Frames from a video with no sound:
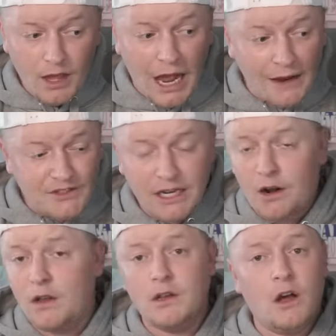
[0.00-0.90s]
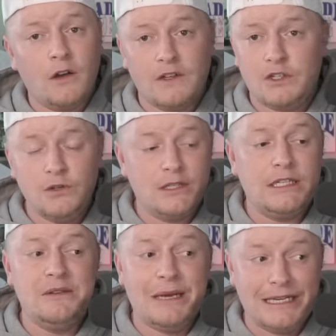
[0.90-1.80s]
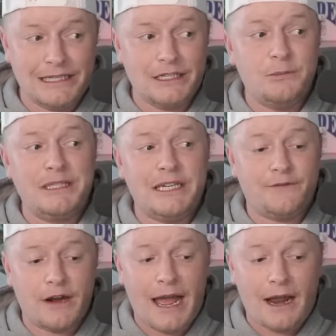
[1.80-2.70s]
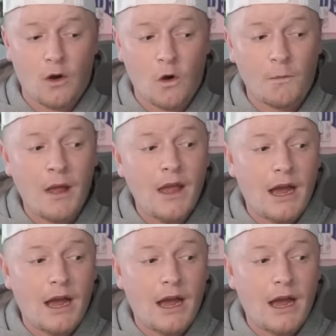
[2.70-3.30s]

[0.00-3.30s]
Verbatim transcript: I've said all along, this Houston team is a little bit different at home.